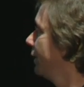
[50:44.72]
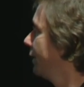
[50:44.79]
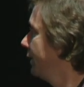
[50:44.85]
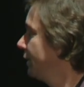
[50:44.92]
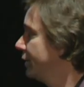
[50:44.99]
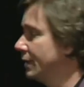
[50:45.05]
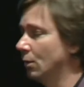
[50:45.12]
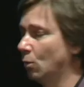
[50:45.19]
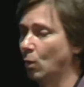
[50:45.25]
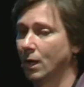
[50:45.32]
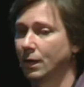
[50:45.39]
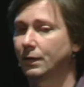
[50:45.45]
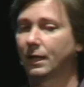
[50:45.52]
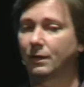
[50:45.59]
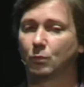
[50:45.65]
is the
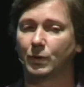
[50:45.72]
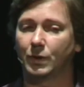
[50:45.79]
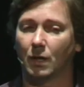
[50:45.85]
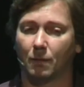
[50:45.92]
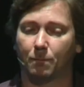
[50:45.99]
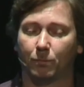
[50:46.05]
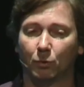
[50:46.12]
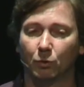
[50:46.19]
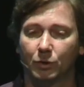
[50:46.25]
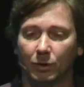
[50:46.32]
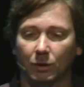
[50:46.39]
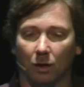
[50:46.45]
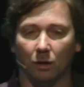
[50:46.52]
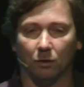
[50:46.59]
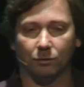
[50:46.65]
one that we are
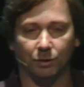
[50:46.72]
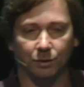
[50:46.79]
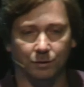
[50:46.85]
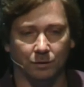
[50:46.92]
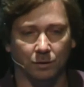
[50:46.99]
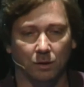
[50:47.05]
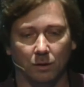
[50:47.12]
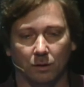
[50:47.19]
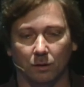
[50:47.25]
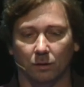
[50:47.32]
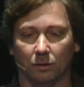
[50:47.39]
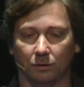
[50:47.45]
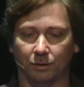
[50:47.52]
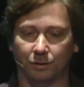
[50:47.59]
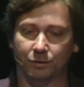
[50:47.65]
putting out this,
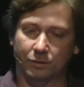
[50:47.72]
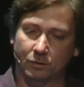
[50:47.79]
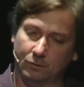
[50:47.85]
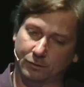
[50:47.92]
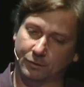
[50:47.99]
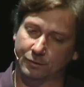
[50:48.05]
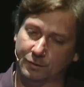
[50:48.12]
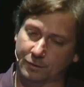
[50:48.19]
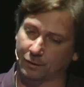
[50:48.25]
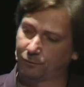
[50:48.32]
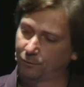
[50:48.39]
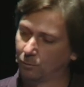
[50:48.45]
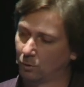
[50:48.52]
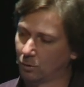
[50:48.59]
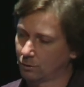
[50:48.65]
this, this
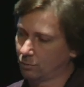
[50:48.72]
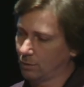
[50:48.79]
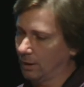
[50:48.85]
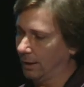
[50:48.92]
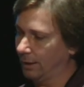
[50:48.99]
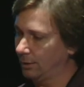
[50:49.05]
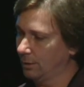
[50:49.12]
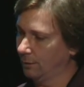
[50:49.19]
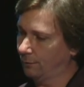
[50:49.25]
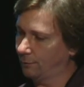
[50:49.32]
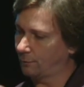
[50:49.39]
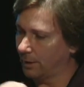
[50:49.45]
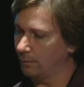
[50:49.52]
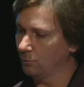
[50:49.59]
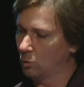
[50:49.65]
Surfboard related
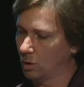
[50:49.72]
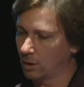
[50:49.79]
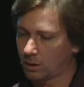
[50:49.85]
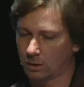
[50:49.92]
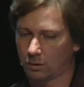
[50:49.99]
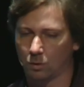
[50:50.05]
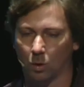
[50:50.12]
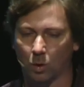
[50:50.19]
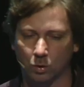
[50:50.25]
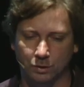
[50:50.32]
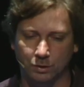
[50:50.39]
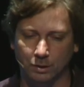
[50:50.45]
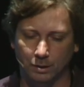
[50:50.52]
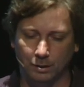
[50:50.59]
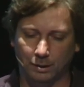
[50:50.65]
framework code
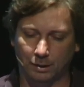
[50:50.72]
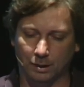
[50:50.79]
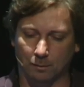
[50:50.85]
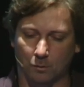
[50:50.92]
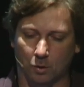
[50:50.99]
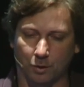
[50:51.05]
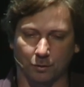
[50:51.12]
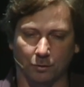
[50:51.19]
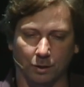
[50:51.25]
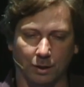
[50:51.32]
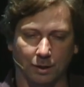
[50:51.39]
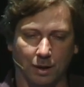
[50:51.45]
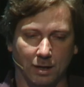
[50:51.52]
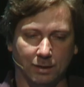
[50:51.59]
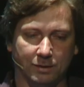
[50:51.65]
in a more
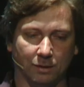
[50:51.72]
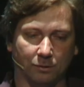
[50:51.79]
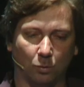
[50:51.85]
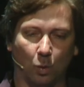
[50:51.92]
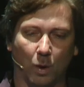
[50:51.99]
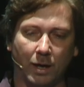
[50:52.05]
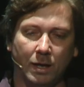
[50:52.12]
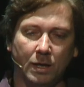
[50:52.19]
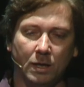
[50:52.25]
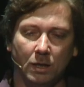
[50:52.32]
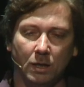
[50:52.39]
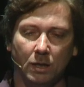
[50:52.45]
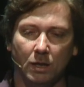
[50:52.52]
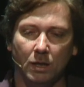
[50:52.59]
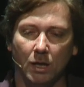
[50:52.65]
organized way.
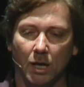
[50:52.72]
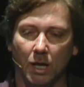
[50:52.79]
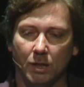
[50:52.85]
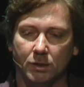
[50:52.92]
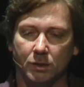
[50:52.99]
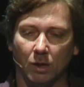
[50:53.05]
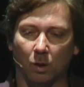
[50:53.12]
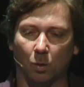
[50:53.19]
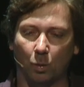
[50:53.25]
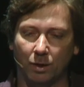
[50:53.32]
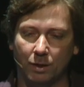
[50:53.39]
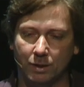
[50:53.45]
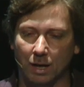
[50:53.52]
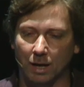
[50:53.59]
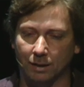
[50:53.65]
So
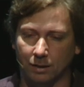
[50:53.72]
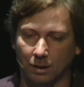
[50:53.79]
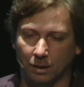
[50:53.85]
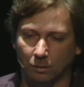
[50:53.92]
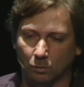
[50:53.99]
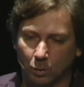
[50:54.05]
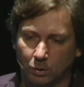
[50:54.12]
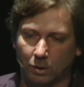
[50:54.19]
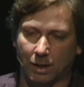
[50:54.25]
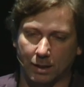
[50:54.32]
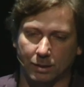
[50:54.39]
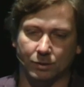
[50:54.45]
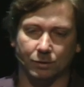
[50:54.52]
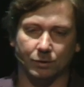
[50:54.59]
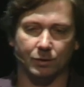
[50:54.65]
with that, I would
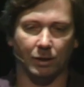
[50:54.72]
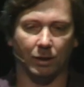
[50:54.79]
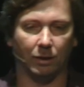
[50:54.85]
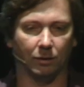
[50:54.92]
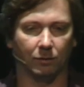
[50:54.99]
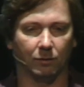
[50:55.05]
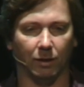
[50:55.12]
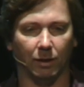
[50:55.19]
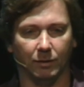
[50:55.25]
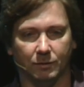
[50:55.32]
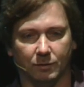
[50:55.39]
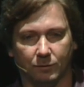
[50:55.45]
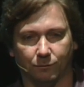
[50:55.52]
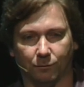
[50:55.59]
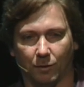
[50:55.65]
like to say
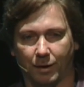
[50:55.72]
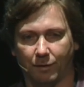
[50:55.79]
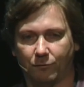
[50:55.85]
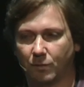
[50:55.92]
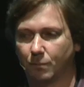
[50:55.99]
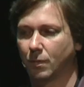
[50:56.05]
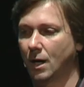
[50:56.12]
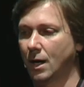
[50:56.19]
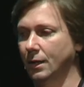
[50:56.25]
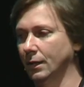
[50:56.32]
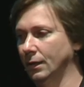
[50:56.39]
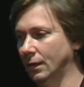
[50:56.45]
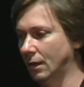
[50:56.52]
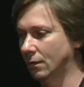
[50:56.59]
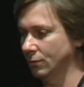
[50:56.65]
thanks for everybody
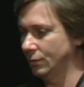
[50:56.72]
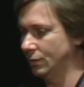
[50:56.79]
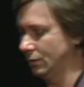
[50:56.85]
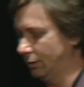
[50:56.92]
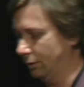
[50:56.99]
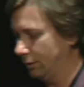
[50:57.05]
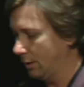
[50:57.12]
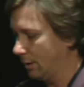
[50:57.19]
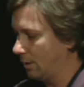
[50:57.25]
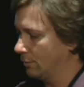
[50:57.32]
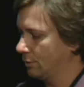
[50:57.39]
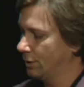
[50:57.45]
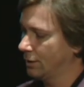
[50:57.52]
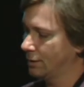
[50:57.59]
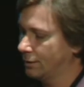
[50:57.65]
in, our, in the
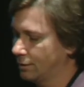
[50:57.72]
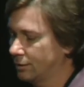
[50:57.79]
audience.